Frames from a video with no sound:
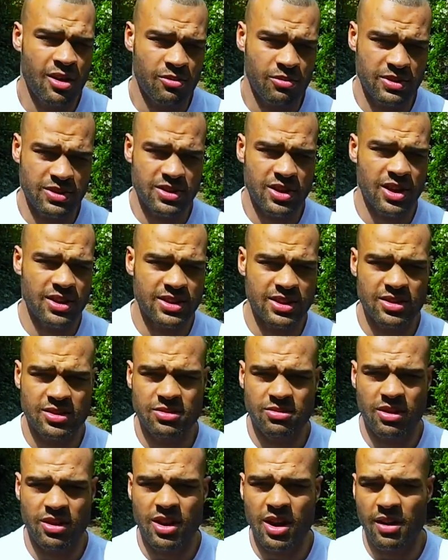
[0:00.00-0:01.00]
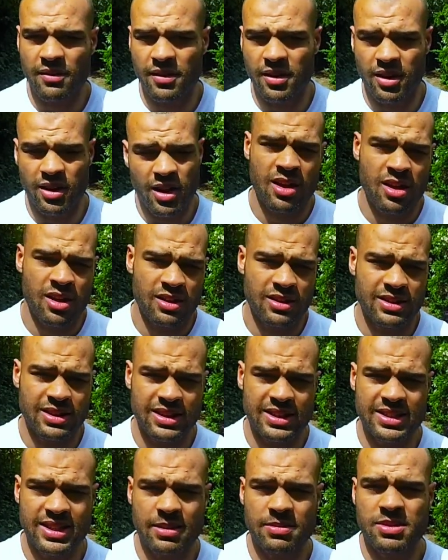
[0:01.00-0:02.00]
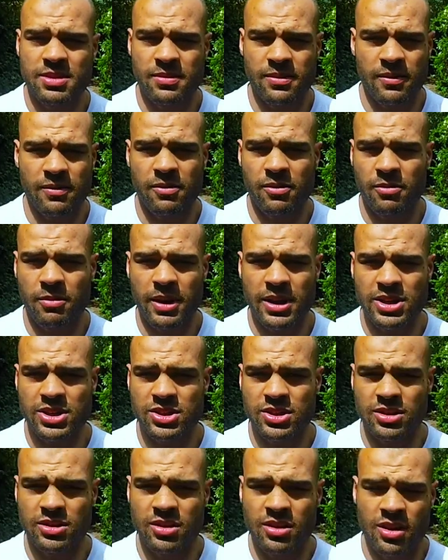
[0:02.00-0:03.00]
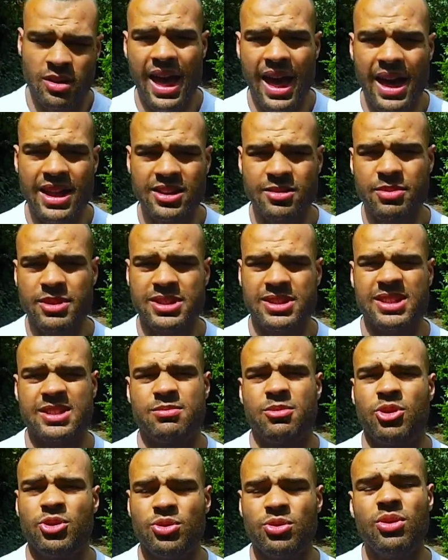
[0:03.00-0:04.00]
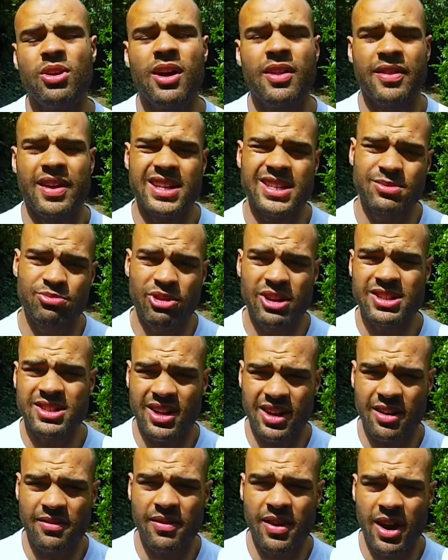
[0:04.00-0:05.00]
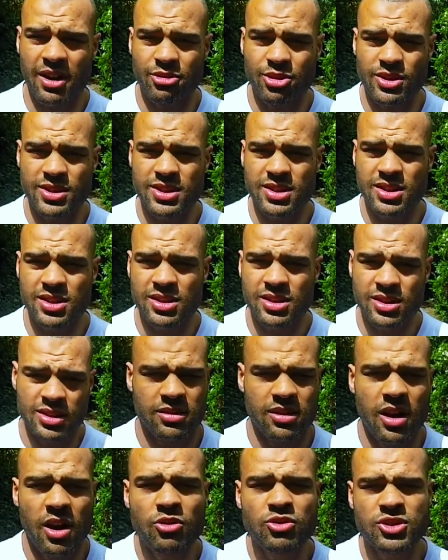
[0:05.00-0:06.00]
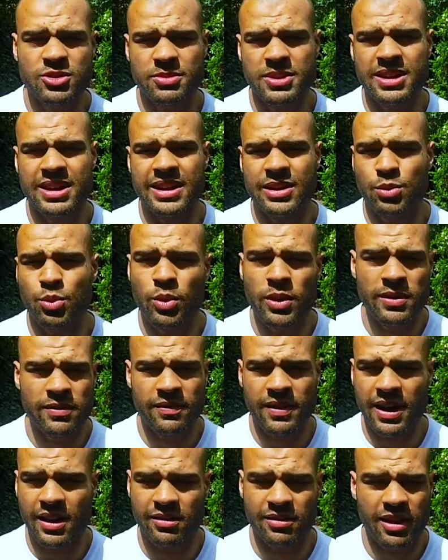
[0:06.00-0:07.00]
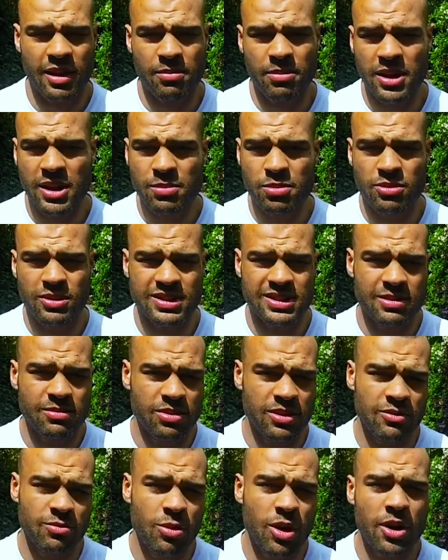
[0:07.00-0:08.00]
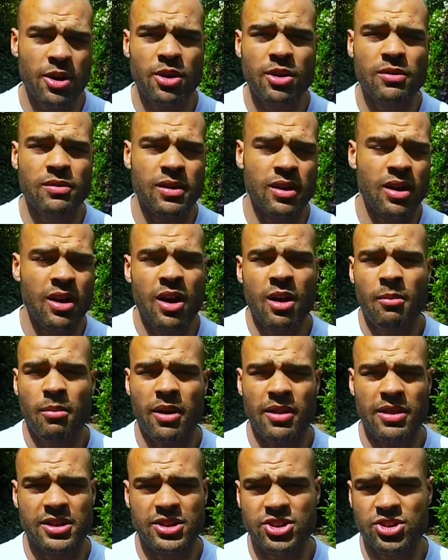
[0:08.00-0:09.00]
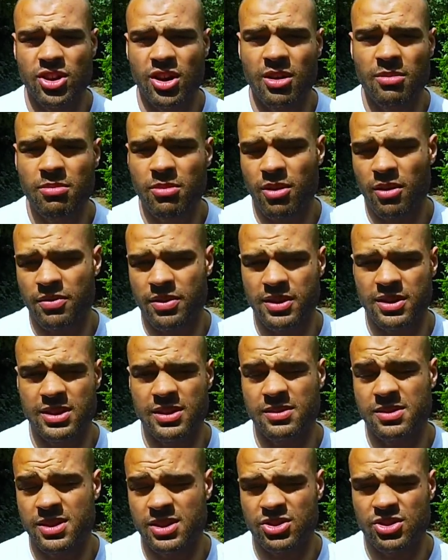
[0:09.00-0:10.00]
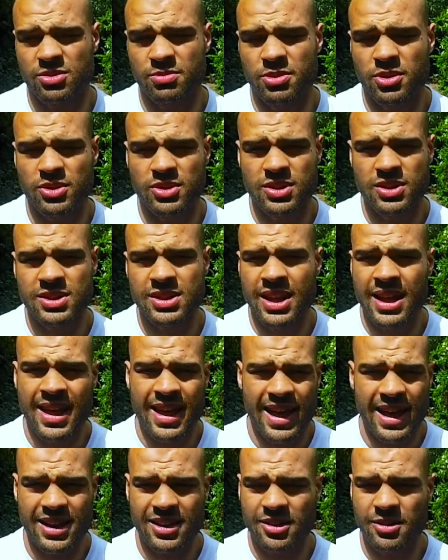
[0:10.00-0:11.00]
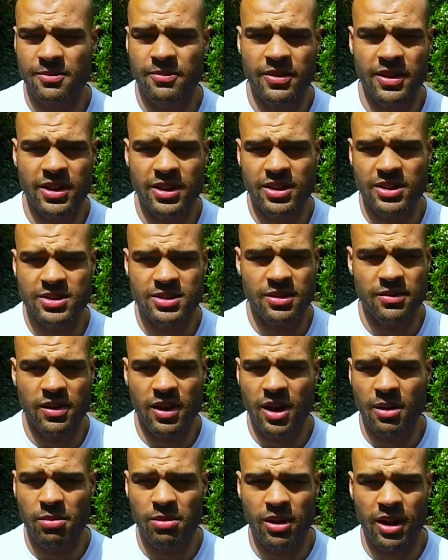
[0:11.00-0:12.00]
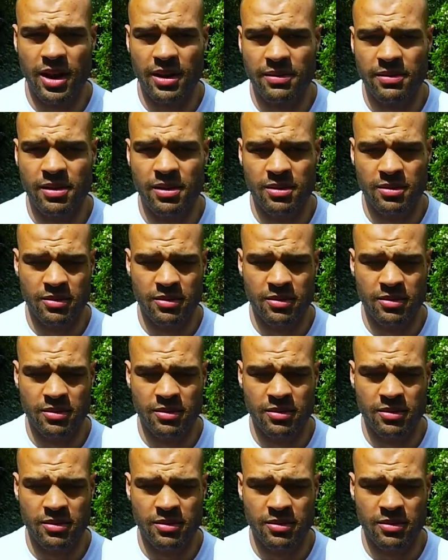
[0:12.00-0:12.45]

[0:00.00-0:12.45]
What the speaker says: We started to uncover deceptive information and a business model that spreads like a virus. Ultimately, we found that people are simply won over by the charm of the distributors and the convenience of Herbalife.